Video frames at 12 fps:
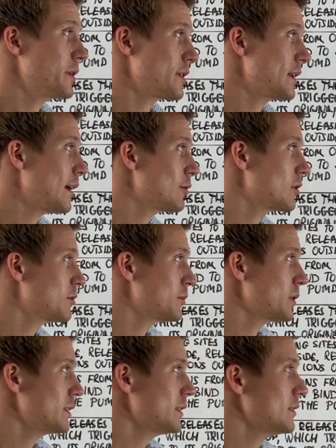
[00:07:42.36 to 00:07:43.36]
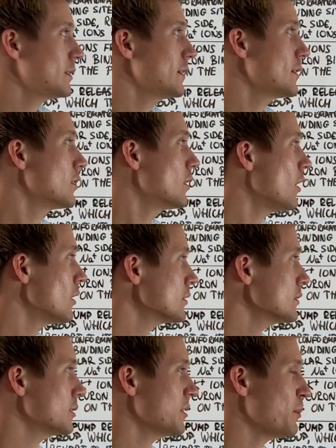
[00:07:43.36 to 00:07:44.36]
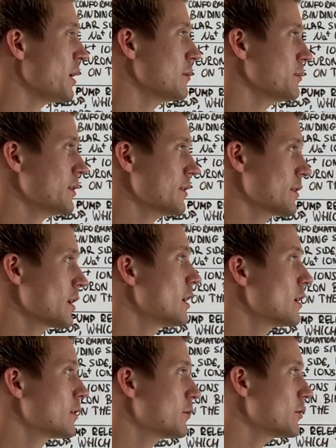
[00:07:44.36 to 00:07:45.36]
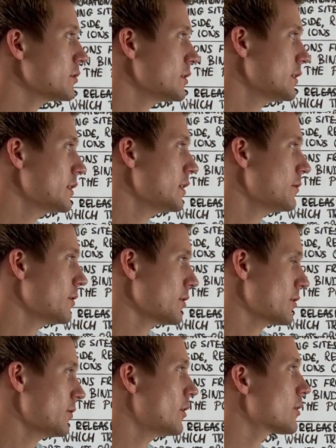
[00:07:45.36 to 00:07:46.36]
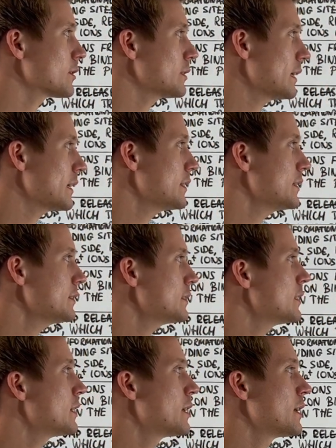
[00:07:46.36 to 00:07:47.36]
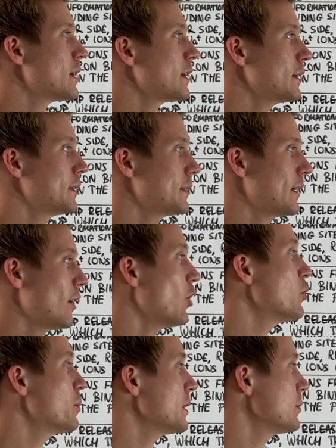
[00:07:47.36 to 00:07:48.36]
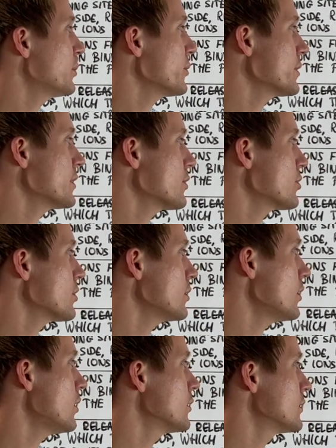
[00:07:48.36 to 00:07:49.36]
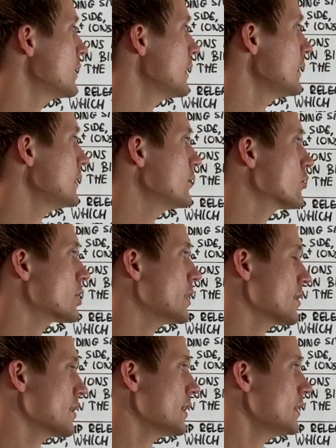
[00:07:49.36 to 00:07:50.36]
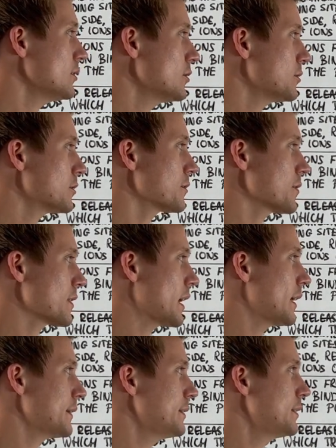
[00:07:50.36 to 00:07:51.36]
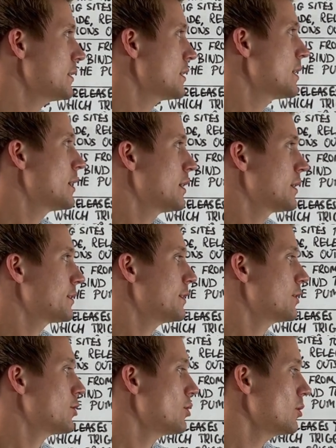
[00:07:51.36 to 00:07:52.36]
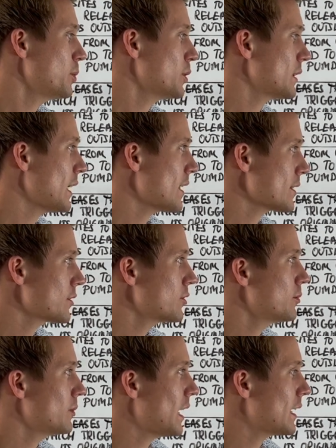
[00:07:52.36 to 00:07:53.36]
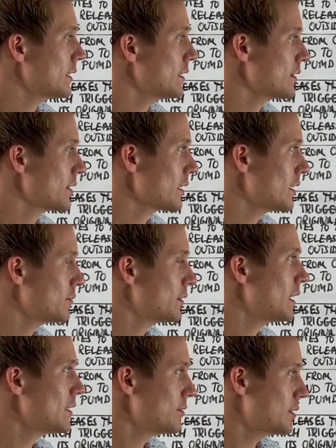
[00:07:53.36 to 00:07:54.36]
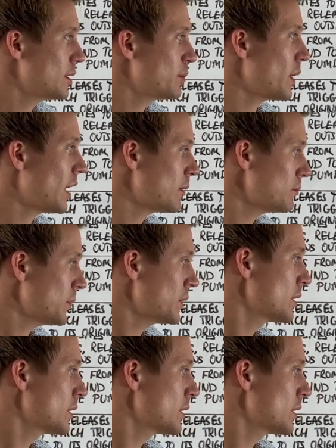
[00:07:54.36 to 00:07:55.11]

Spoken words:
is now completely gone. The pump is fully dephosphorylated in the open position on the intracellular side. The 2 potassium ions have left the pump.